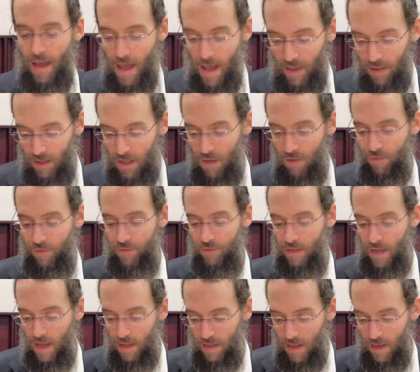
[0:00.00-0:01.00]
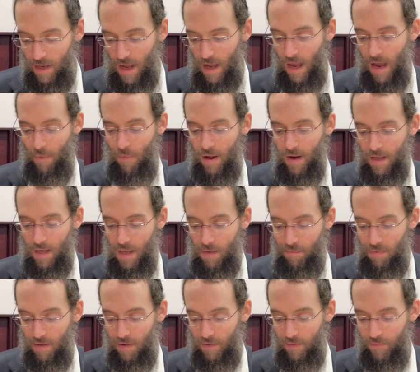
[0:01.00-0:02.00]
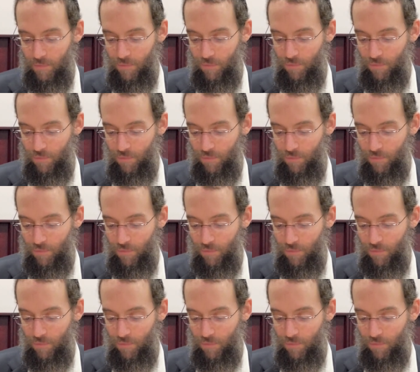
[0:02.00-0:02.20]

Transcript: and leave. And and I, I want to keep it.